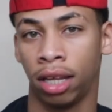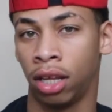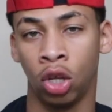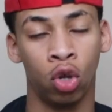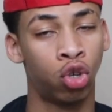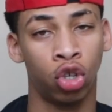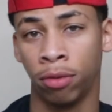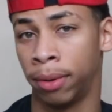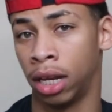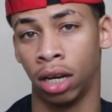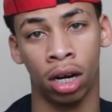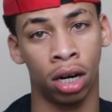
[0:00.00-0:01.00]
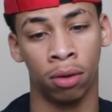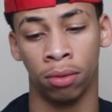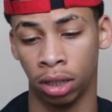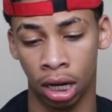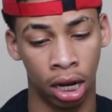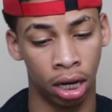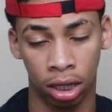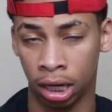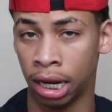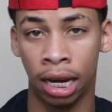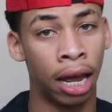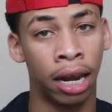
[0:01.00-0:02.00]
YouTube and her was not
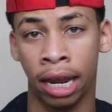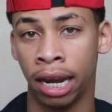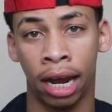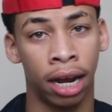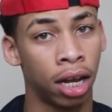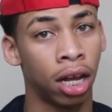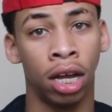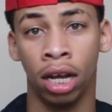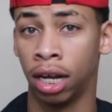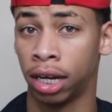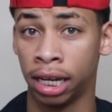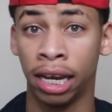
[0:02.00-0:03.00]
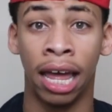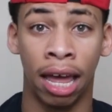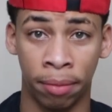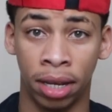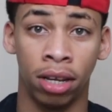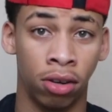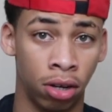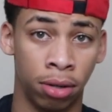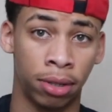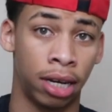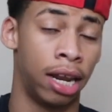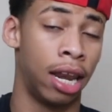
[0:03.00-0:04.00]
collabing. You know what I'm
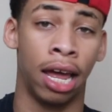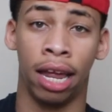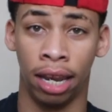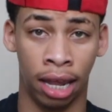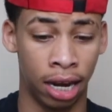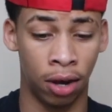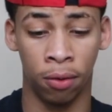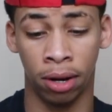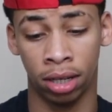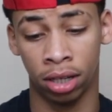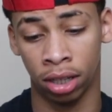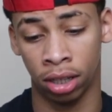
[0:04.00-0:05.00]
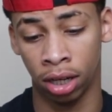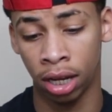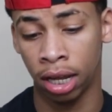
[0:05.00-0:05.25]
saying? They're not with each other.